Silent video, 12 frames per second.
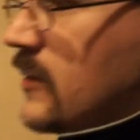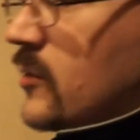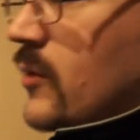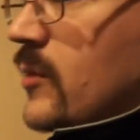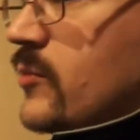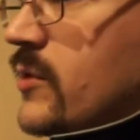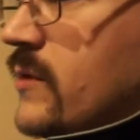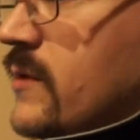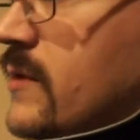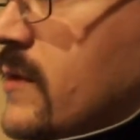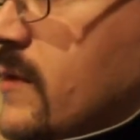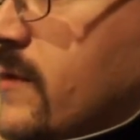So when I put
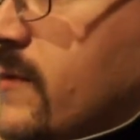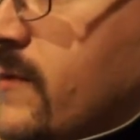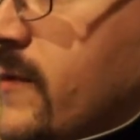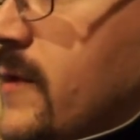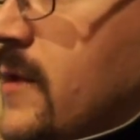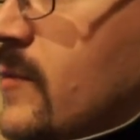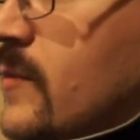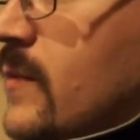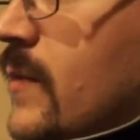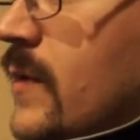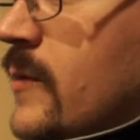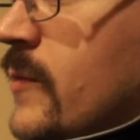the
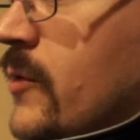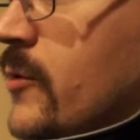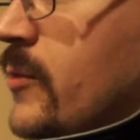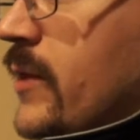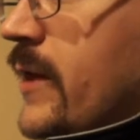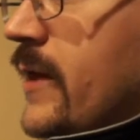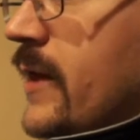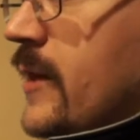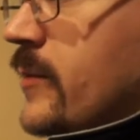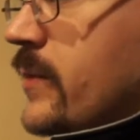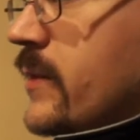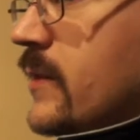motor plate
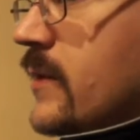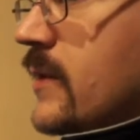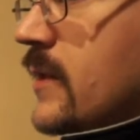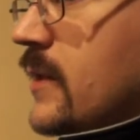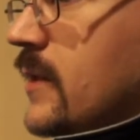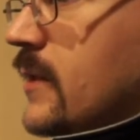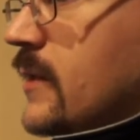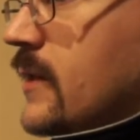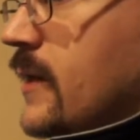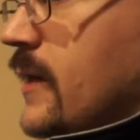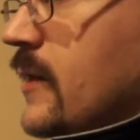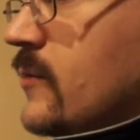up here,
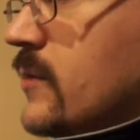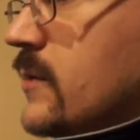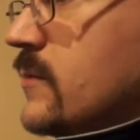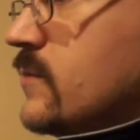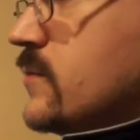I will